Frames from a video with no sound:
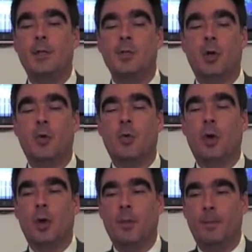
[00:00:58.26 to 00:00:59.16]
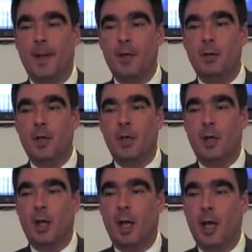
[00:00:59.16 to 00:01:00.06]
So better,
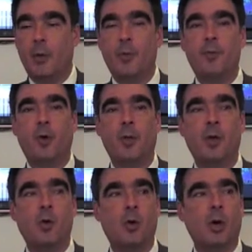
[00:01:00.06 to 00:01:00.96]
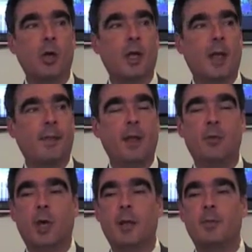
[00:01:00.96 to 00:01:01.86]
higher performing core, and
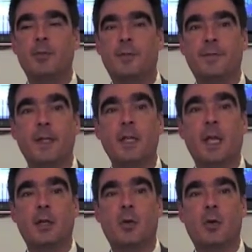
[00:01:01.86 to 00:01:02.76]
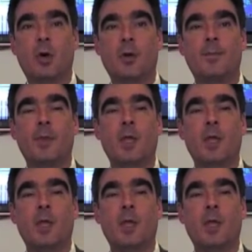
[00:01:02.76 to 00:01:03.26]
then we're able to feed that core